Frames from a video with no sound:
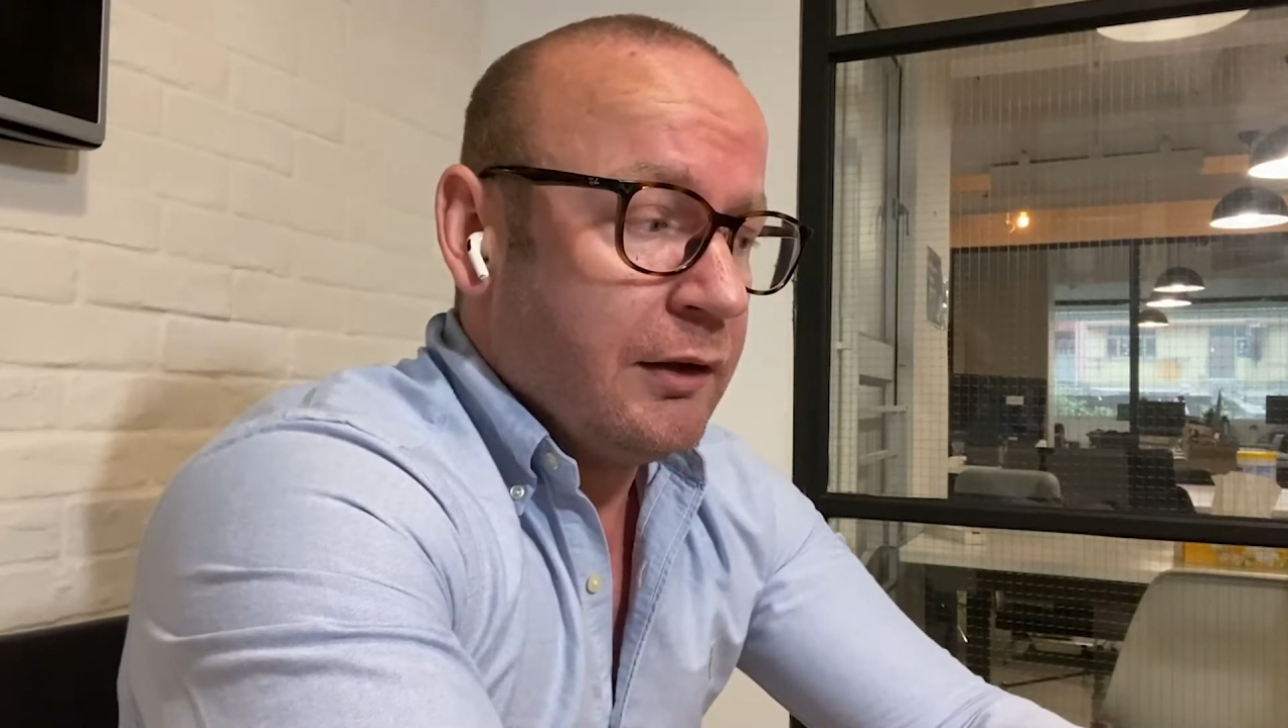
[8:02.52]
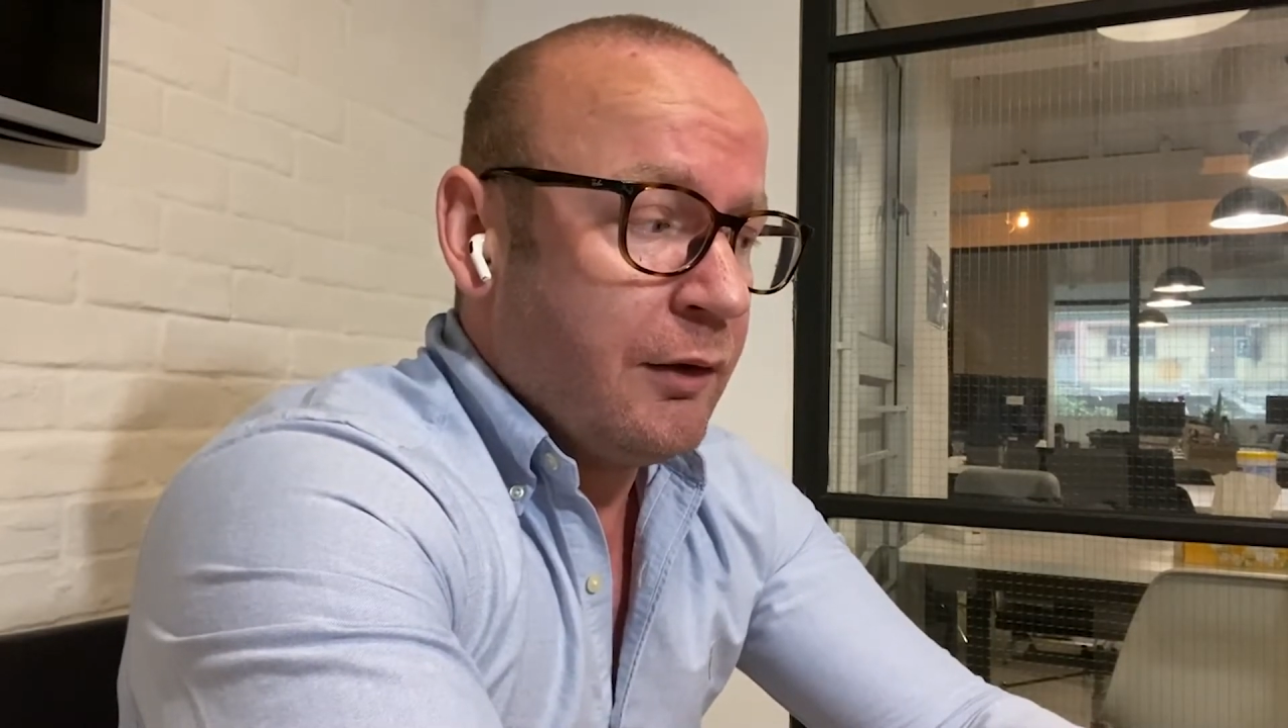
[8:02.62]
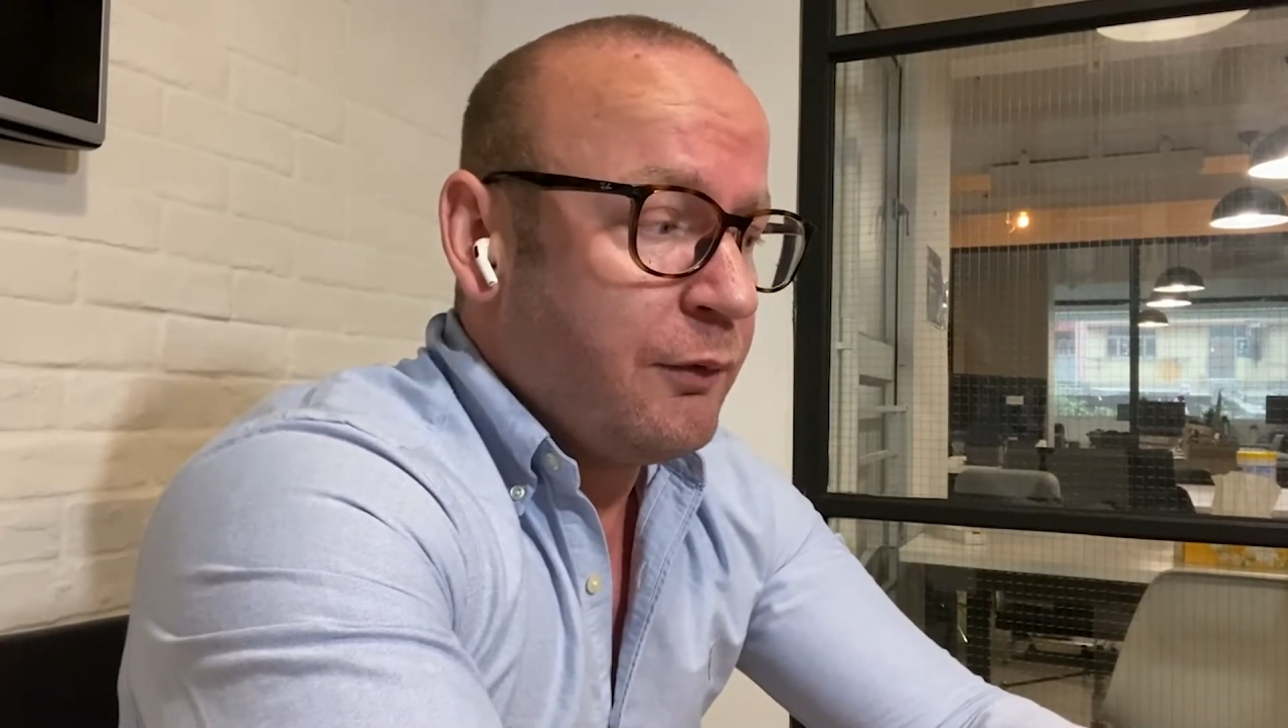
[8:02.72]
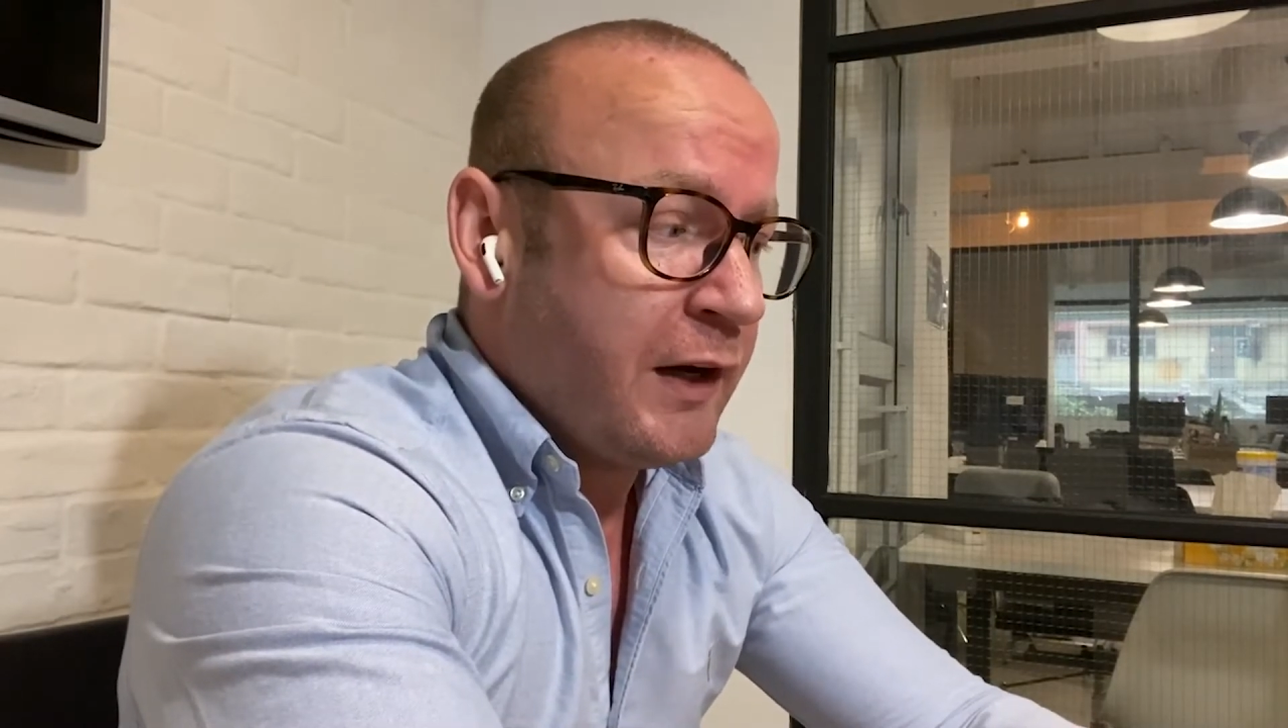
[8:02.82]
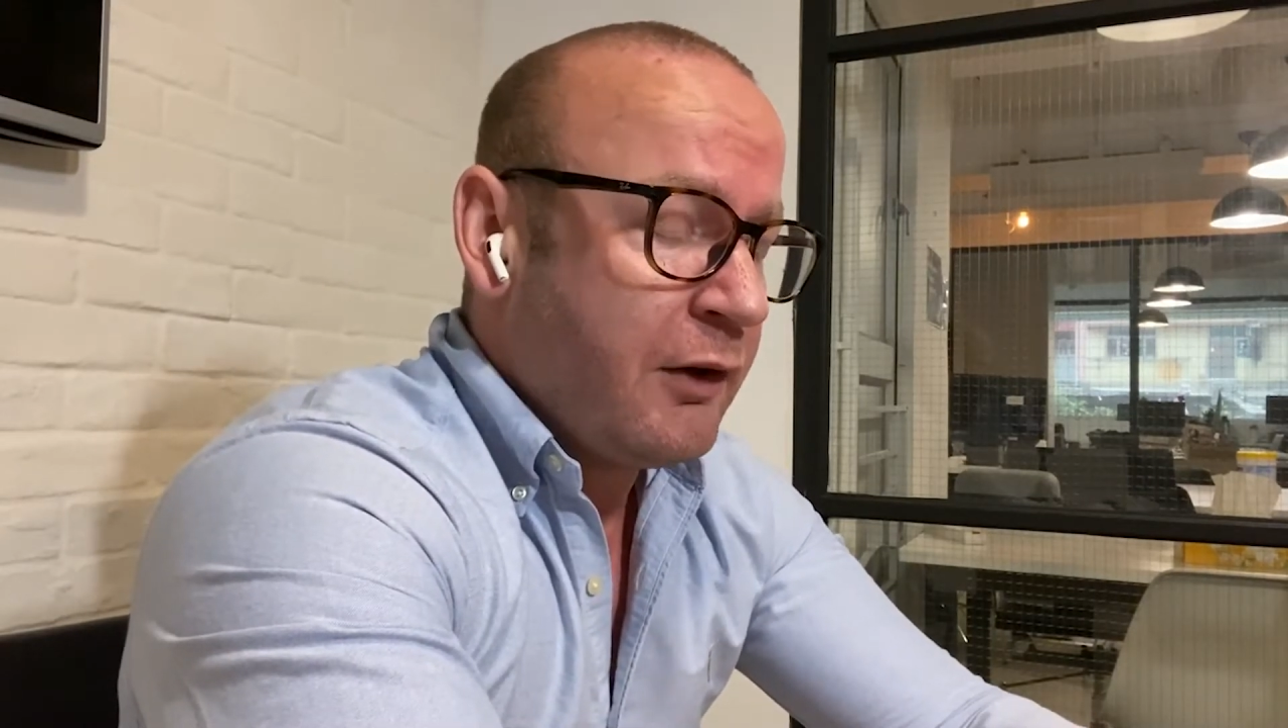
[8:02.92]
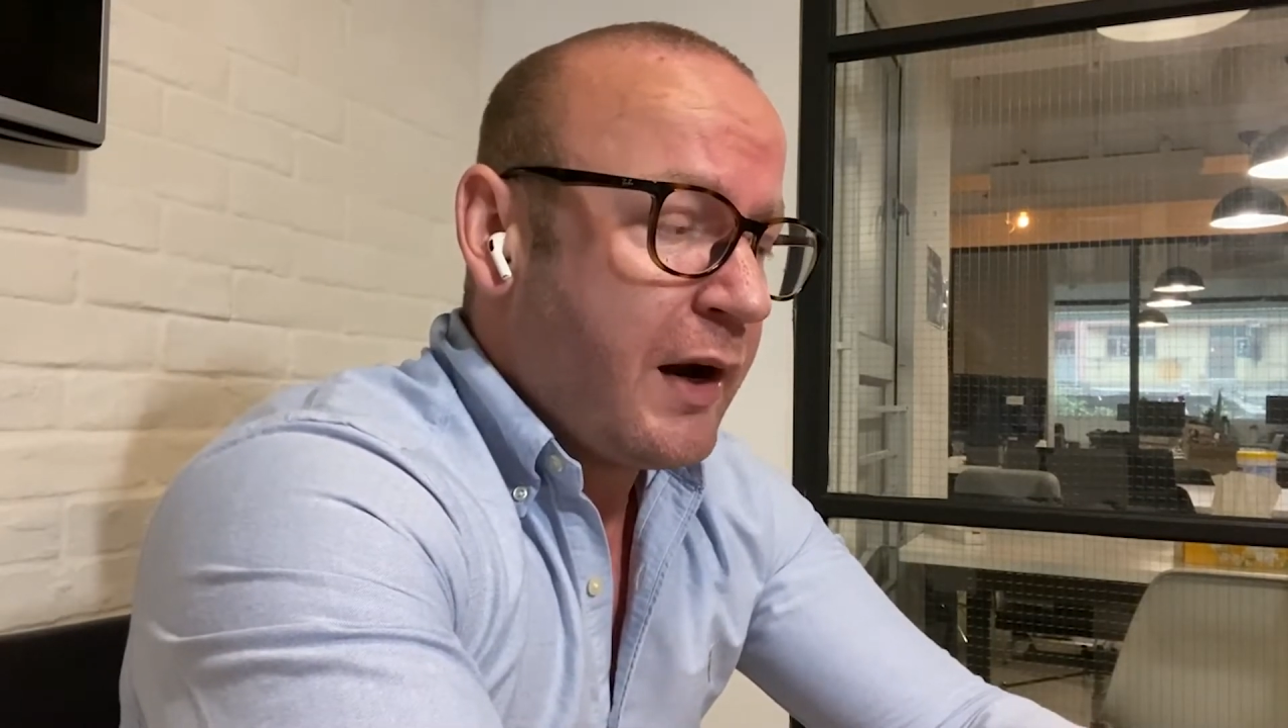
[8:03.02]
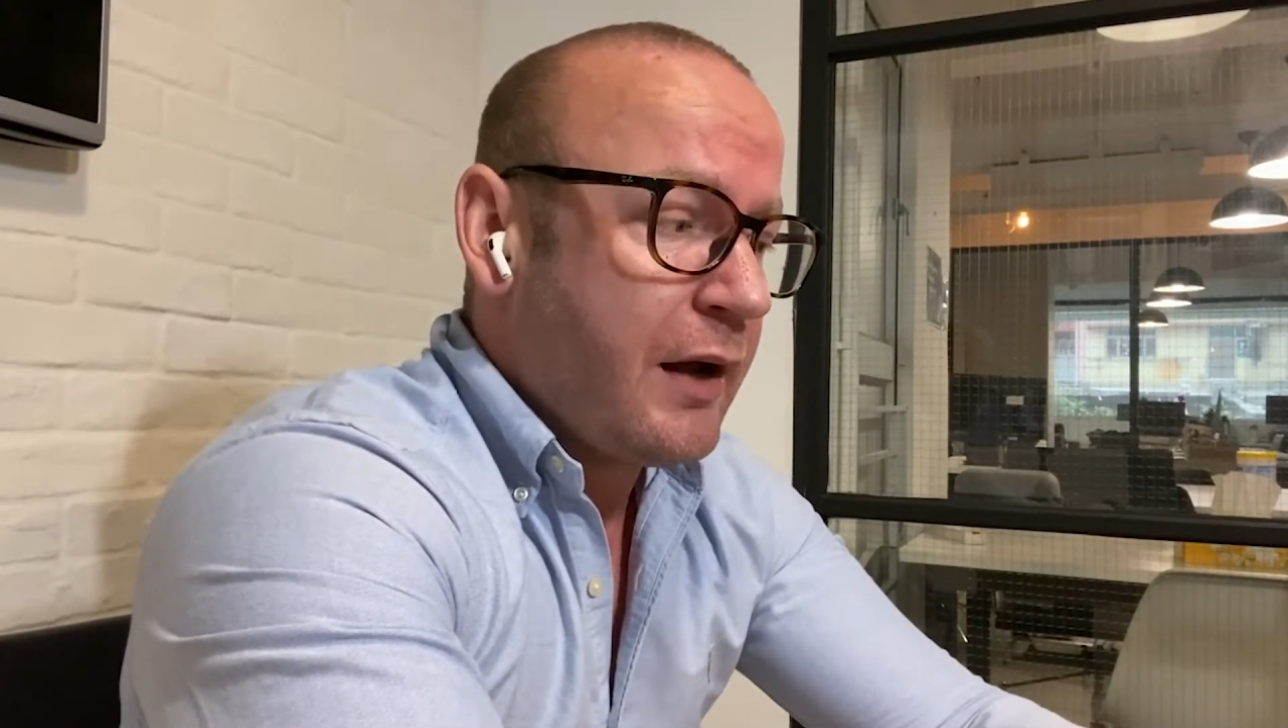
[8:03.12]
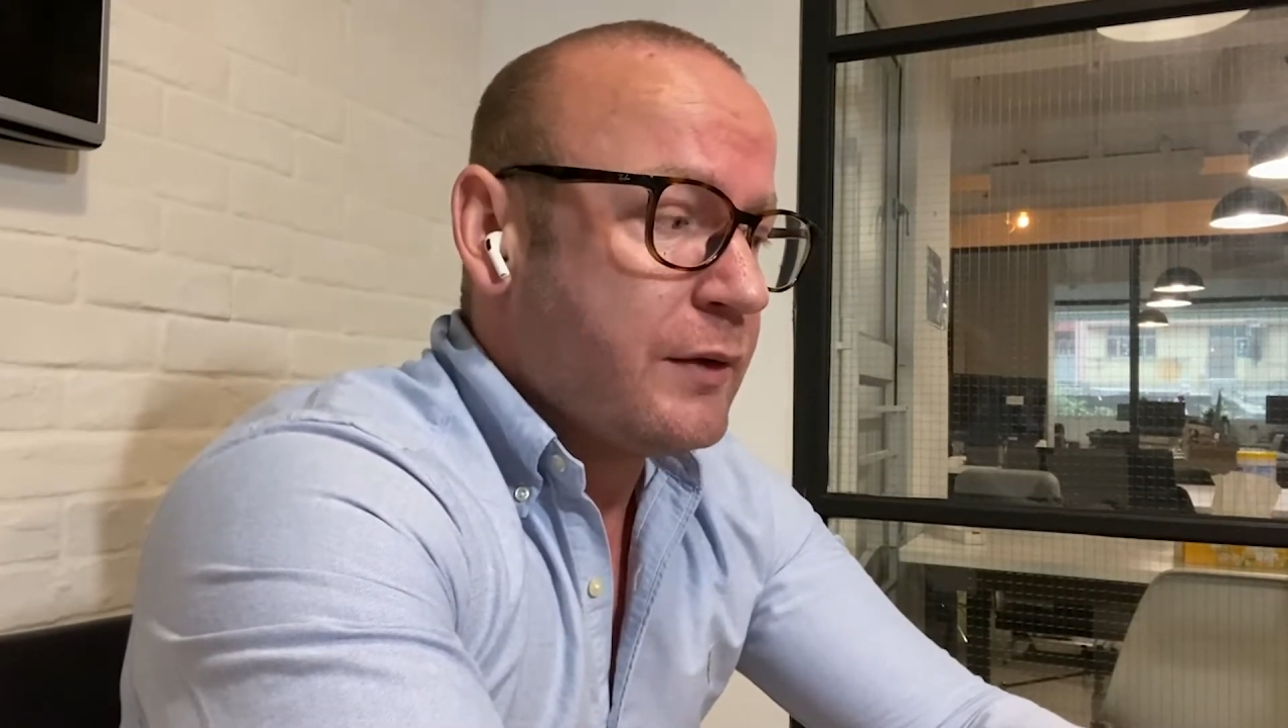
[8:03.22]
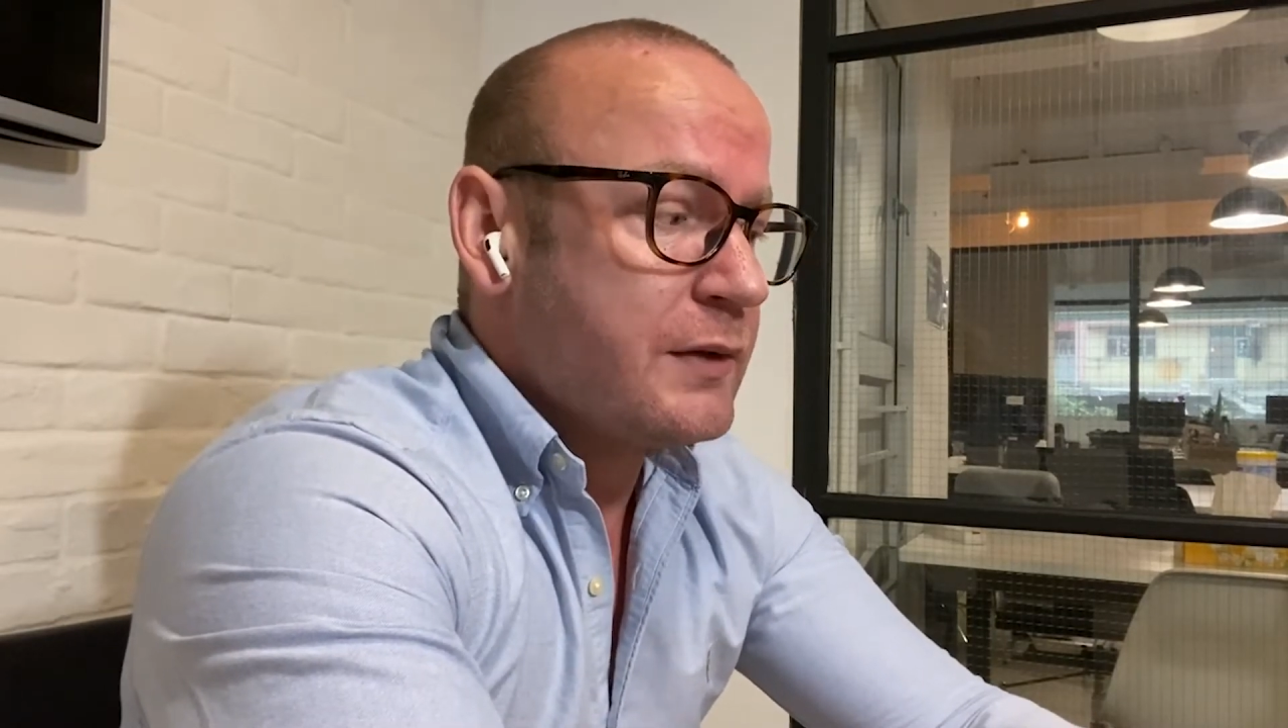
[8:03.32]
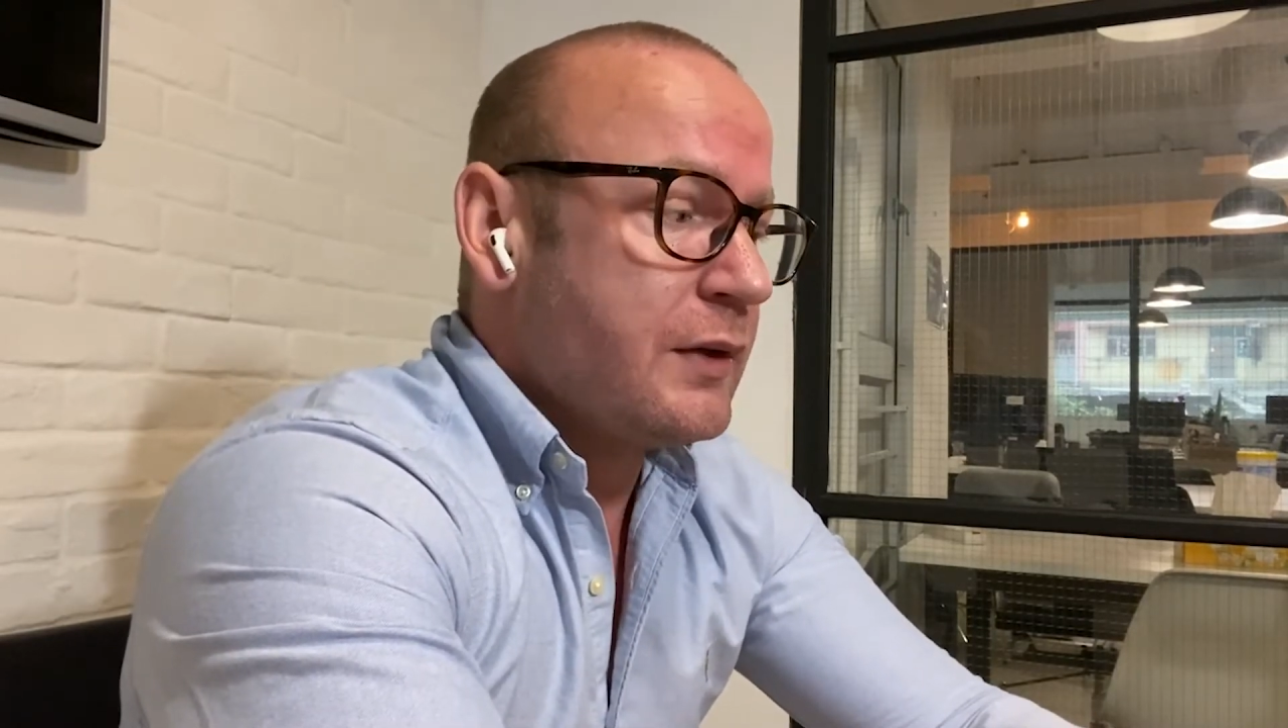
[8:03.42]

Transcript: Figure out,